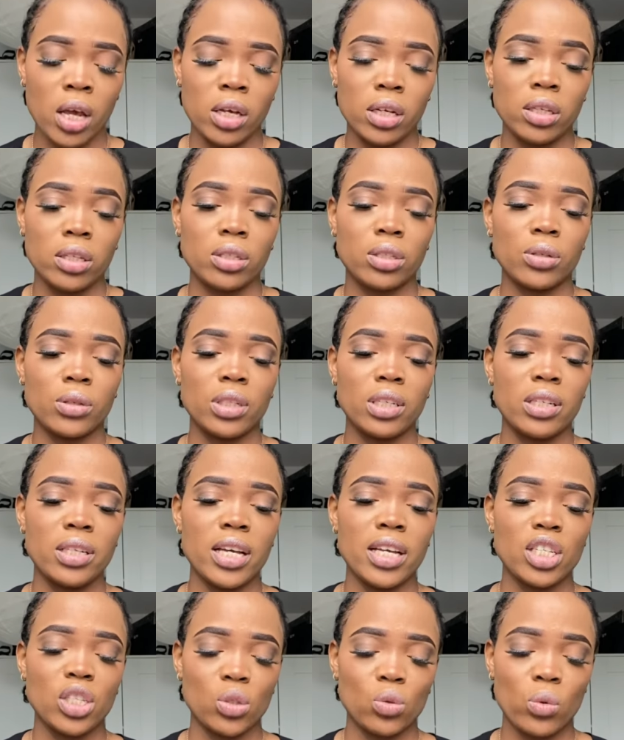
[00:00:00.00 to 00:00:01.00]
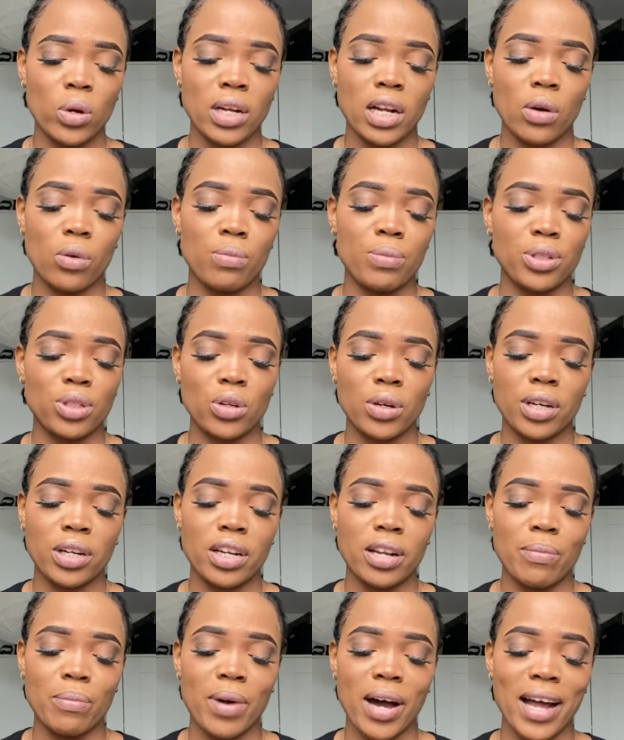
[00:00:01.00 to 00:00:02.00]
So the next one I will be
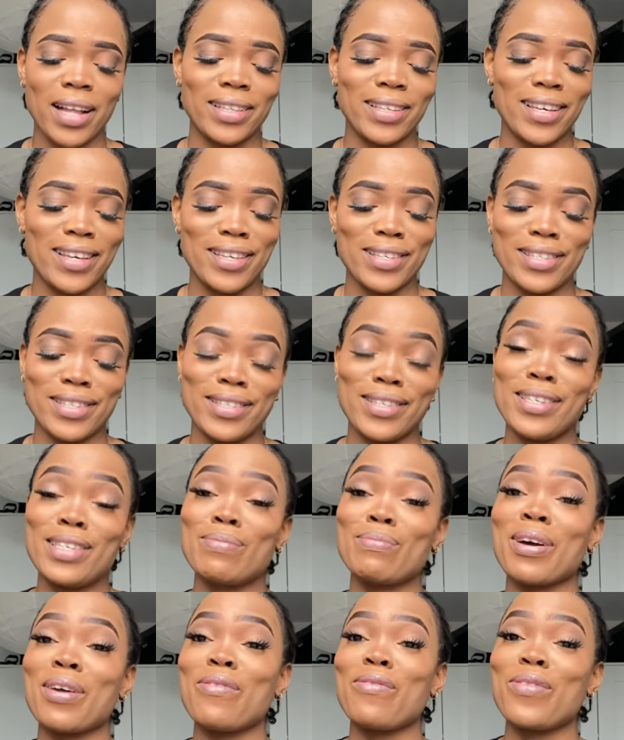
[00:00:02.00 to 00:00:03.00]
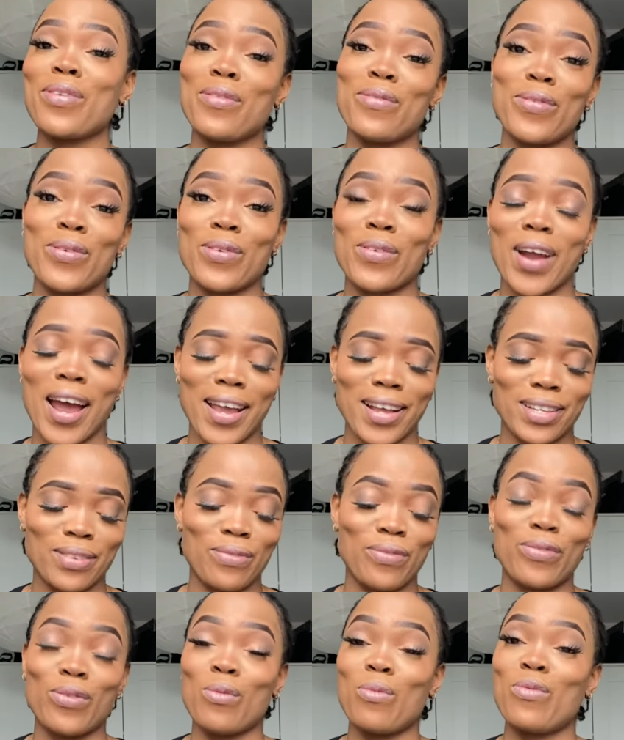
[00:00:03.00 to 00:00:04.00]
talking about is this my favorite
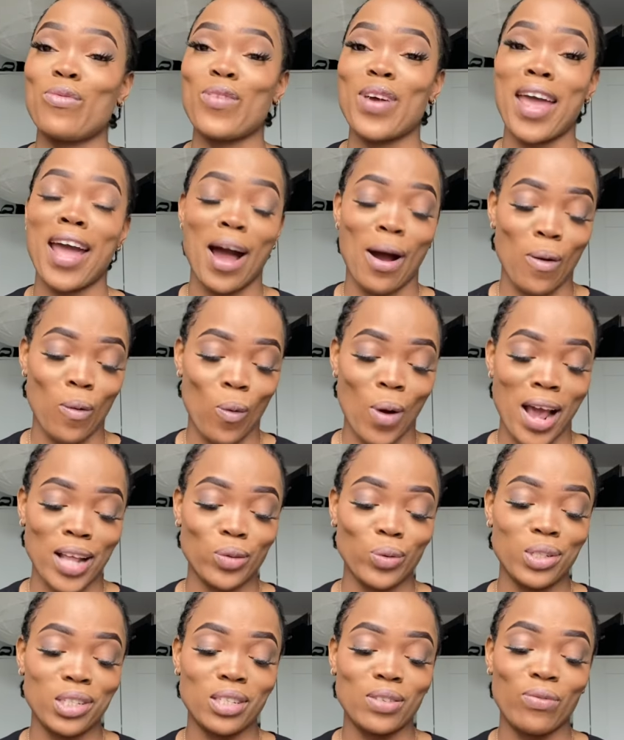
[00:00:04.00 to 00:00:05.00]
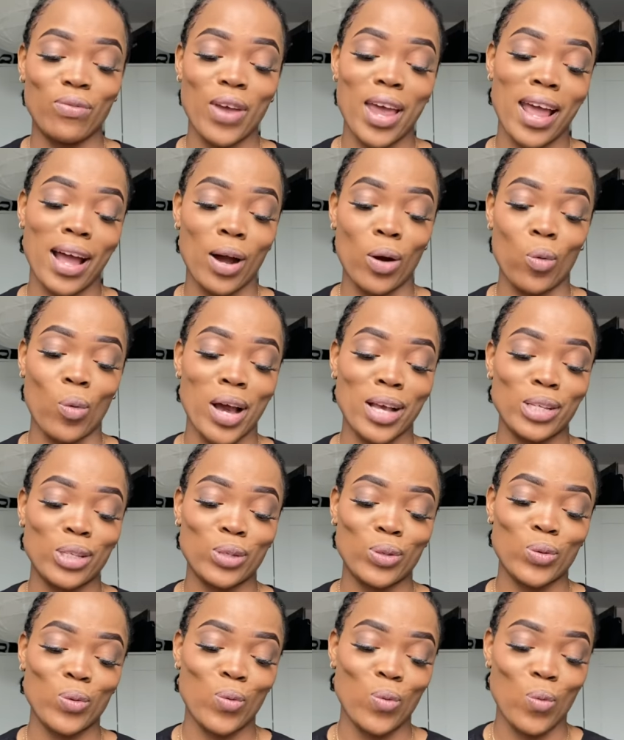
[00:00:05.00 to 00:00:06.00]
from Fair and White, which is Fair and White
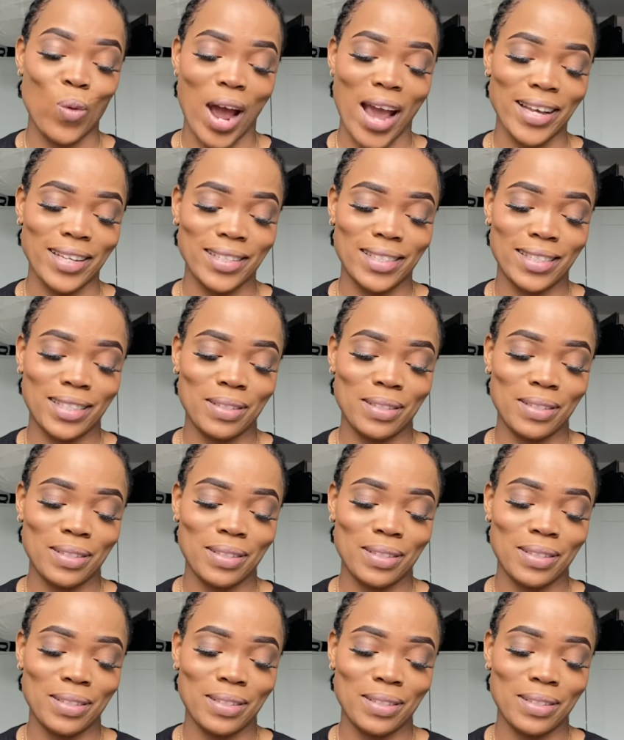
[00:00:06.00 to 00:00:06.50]
So White.